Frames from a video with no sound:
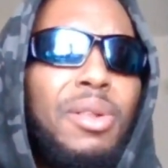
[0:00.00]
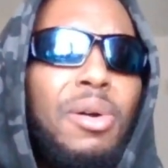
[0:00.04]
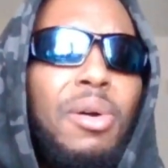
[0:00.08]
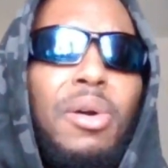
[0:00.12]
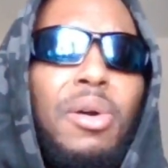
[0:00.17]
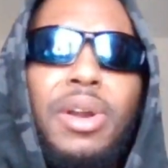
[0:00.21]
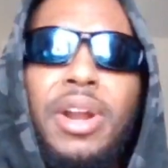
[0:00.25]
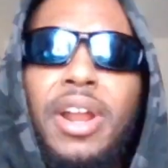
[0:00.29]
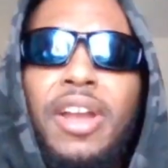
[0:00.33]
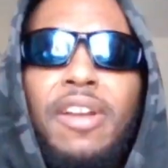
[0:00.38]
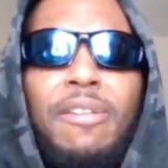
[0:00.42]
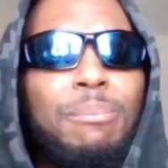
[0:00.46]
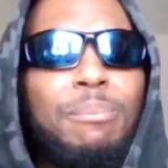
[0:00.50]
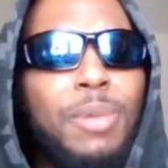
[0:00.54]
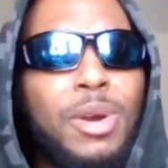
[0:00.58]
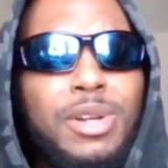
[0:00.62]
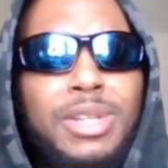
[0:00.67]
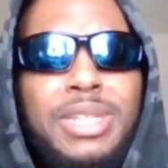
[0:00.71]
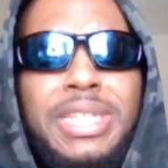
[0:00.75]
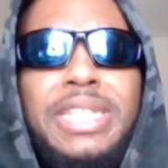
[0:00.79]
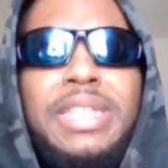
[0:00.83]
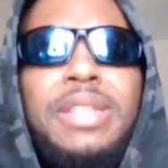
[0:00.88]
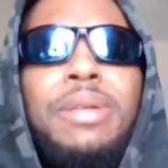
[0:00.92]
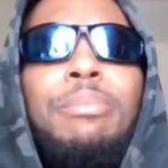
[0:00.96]
Lord have
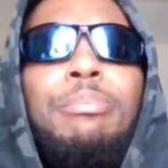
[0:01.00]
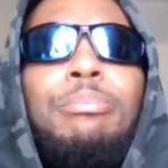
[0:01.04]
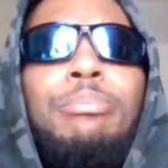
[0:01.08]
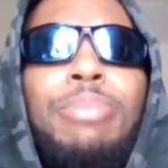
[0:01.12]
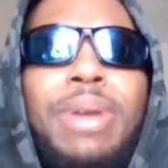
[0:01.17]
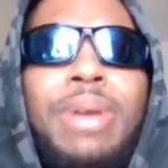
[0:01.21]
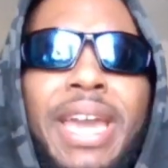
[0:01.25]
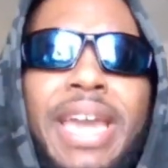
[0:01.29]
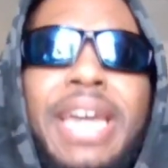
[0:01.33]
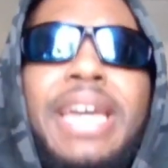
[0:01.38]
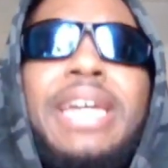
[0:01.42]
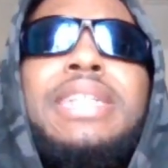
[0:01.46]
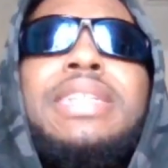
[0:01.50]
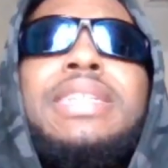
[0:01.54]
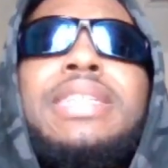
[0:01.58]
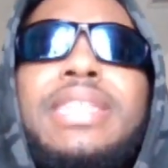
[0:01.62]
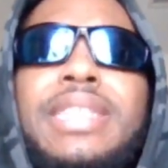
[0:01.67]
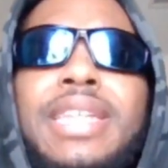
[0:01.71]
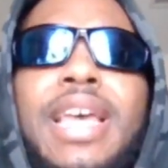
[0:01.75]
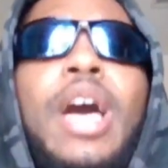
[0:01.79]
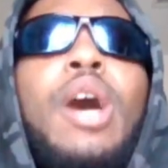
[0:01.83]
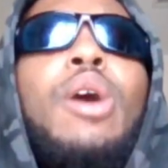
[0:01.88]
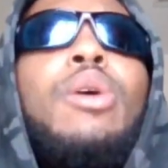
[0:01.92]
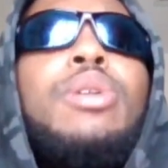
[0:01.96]
mercy, the band
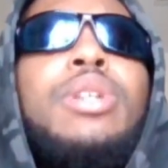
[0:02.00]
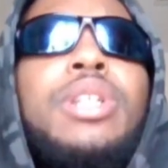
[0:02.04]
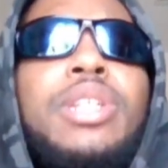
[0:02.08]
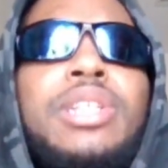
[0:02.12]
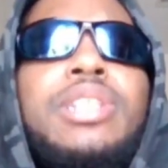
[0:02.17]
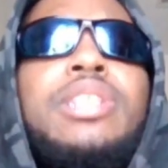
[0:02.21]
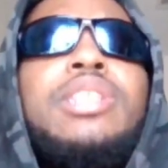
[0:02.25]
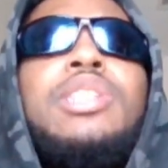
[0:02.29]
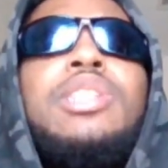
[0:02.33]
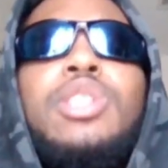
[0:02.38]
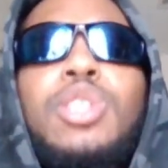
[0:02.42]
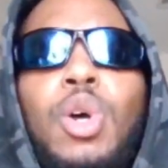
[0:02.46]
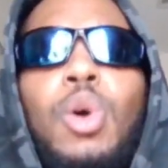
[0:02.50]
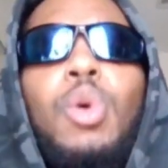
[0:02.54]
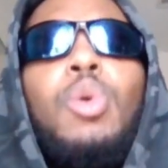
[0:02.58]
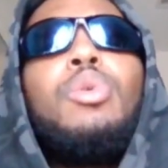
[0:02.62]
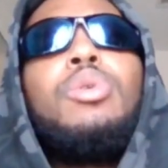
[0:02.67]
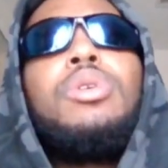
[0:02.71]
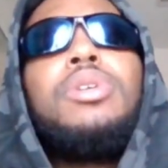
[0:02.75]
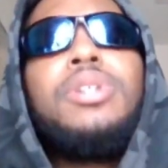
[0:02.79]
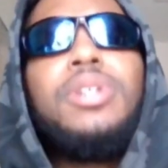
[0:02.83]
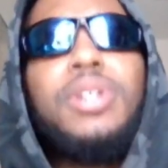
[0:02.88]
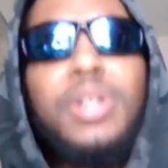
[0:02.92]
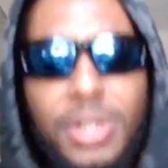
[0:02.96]
sounded
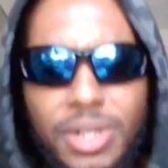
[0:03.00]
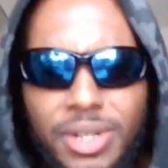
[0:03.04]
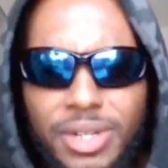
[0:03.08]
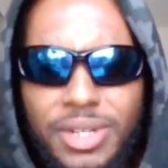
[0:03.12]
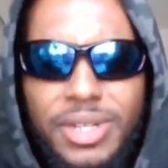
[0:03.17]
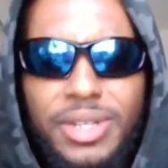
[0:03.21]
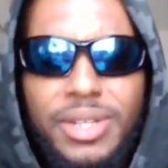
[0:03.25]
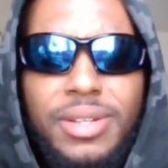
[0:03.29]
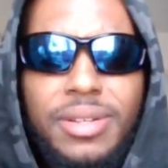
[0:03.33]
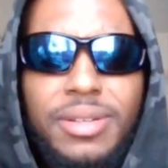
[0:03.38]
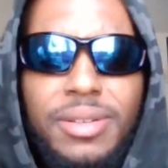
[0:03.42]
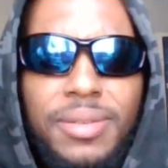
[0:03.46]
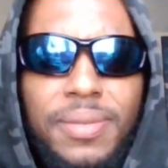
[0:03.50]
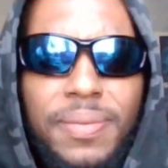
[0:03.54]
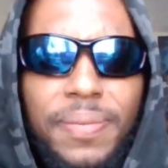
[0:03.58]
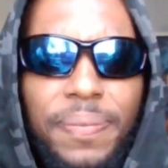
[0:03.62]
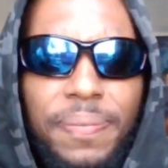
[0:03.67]
so good.